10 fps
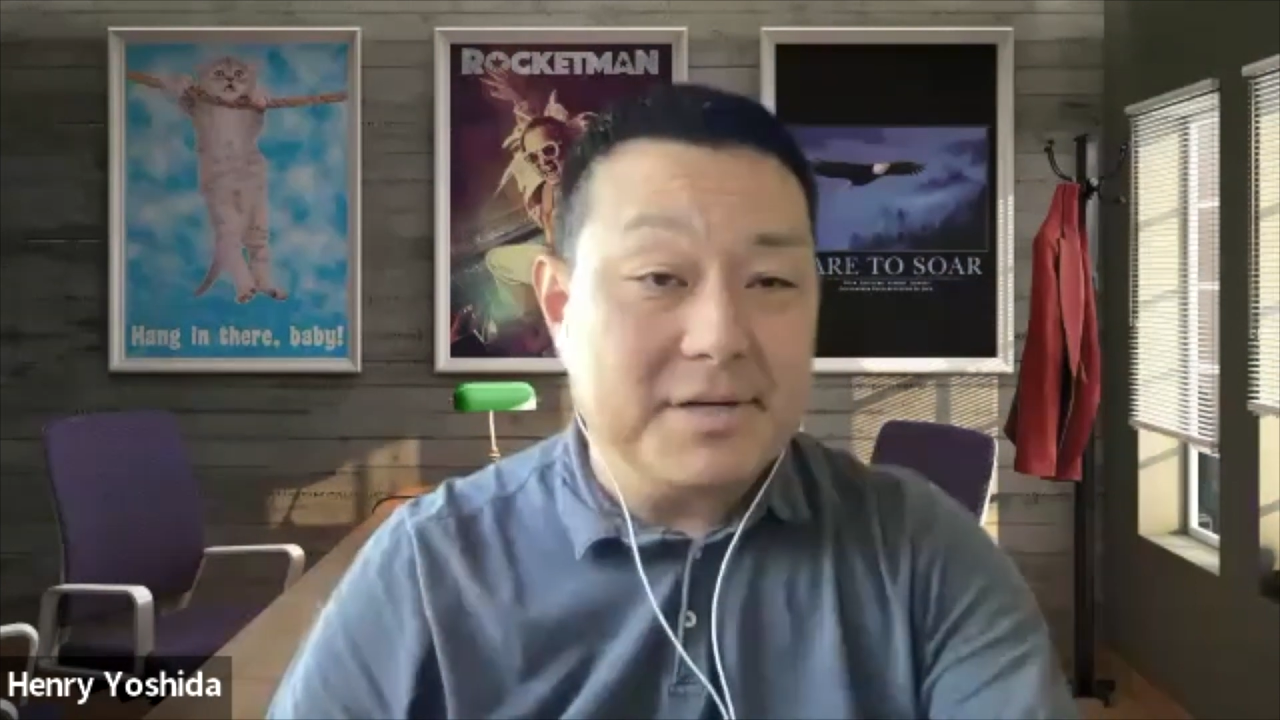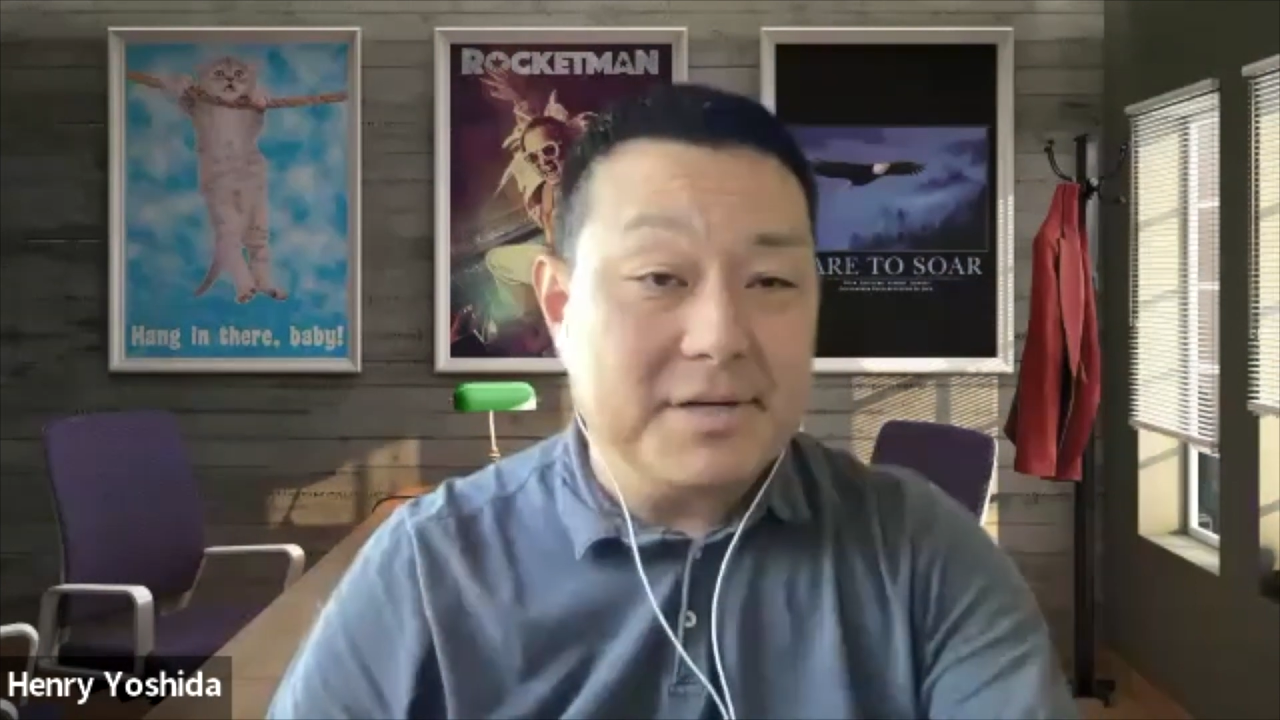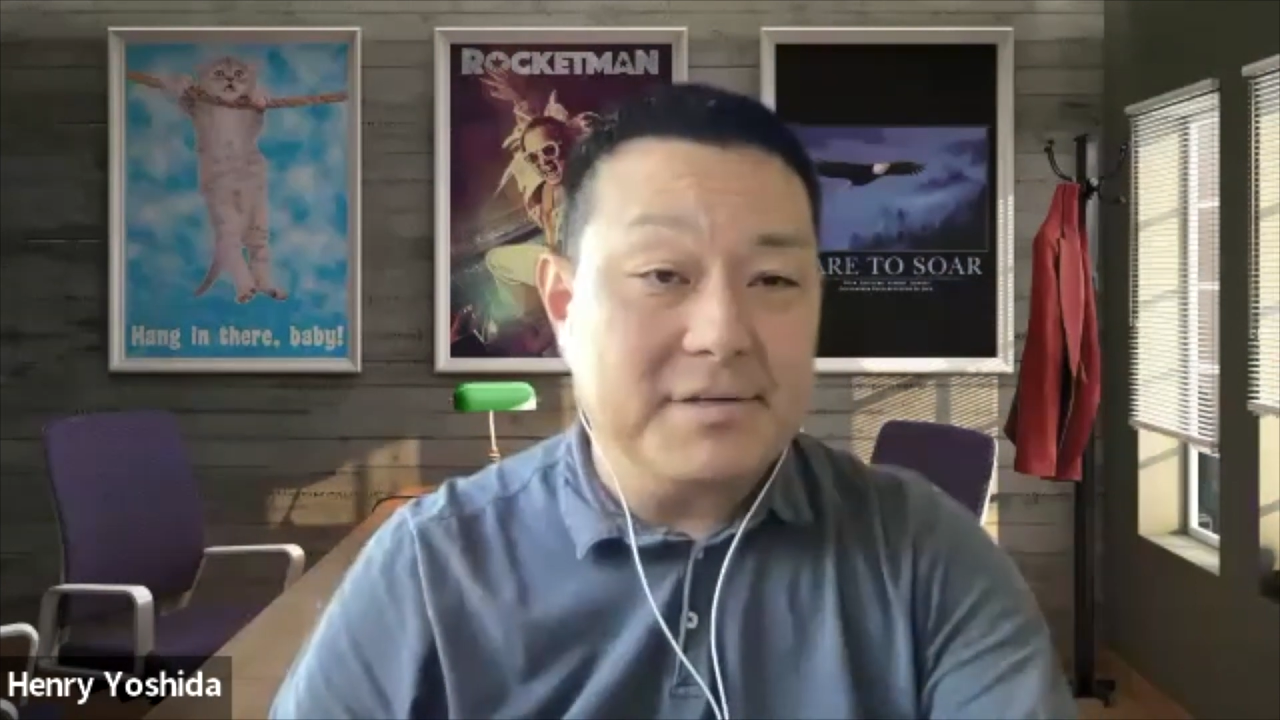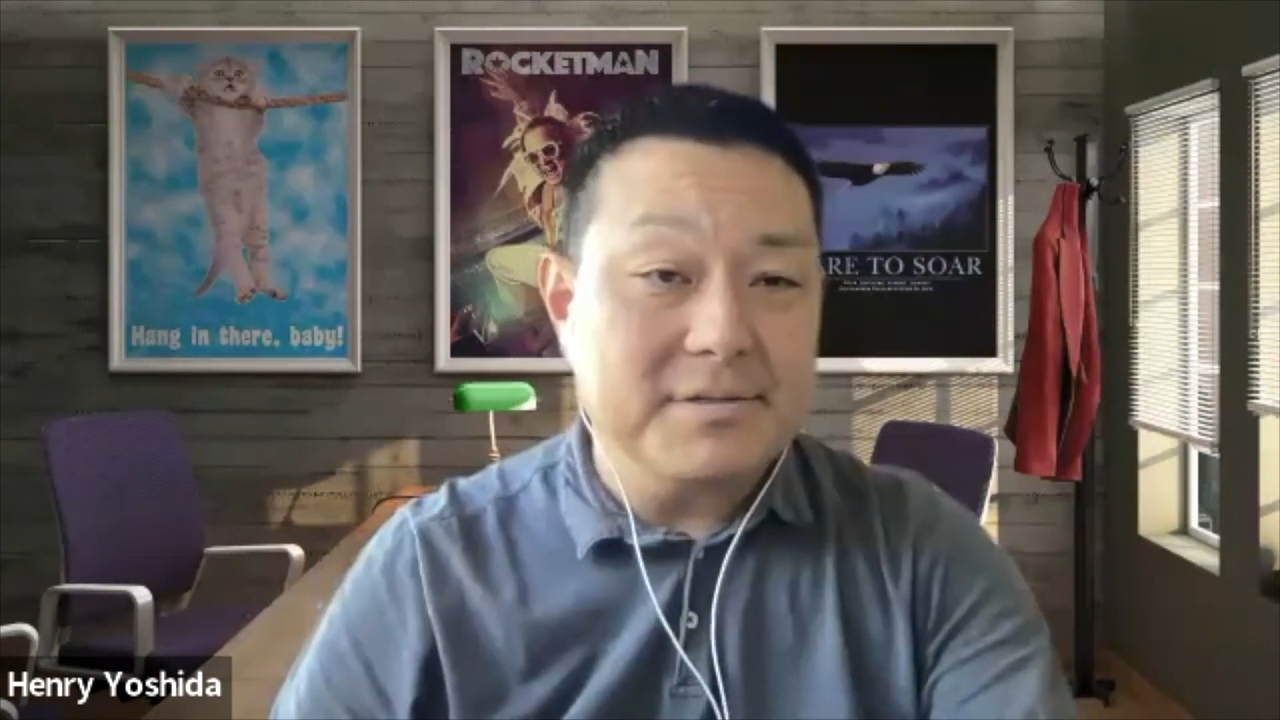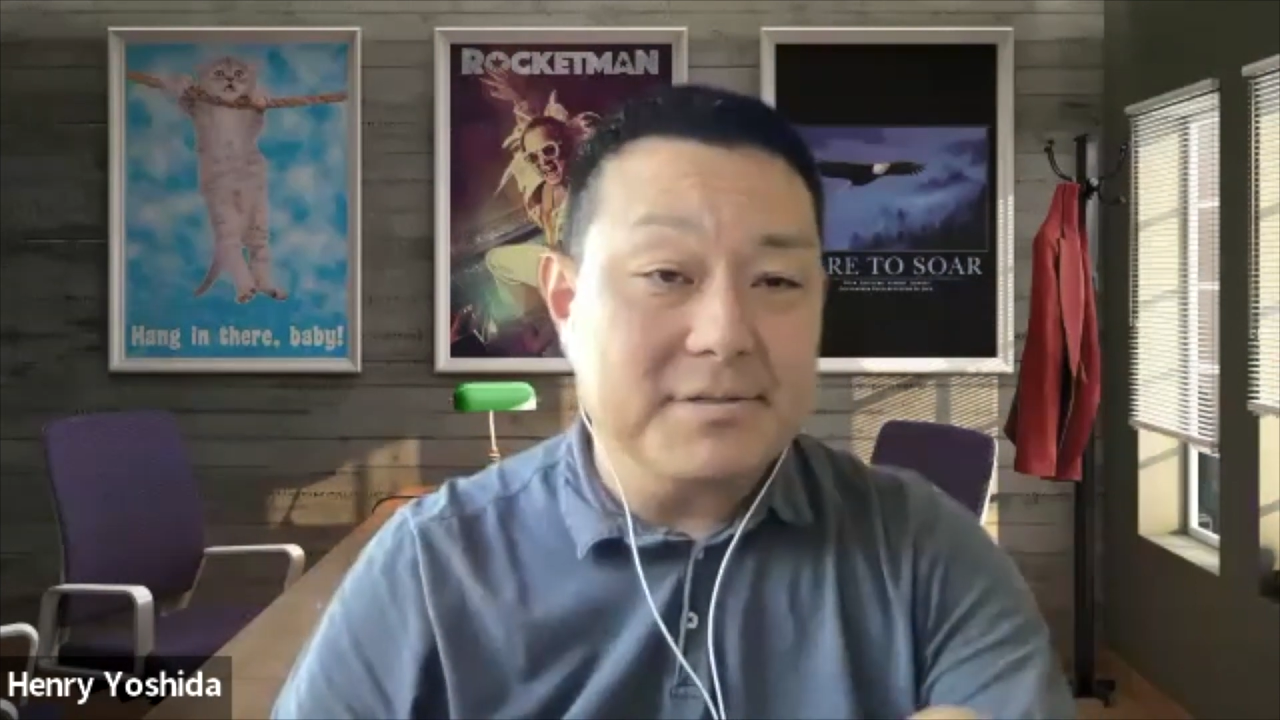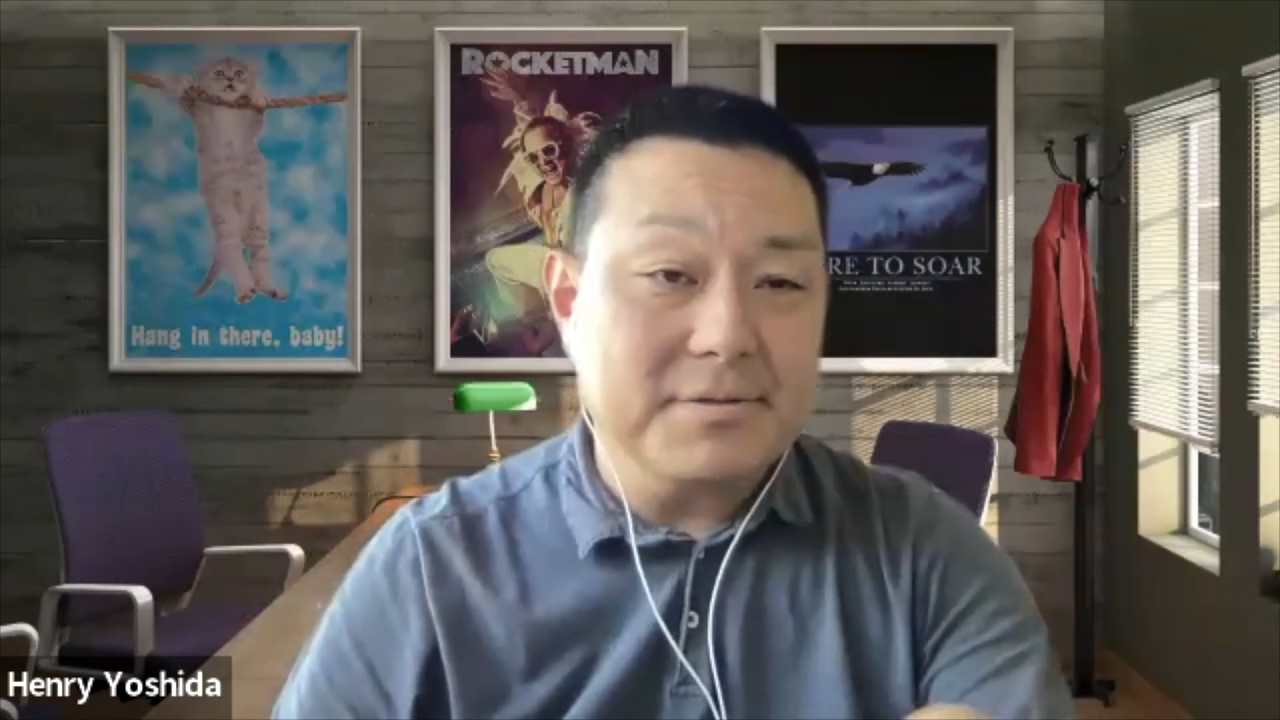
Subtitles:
accounts,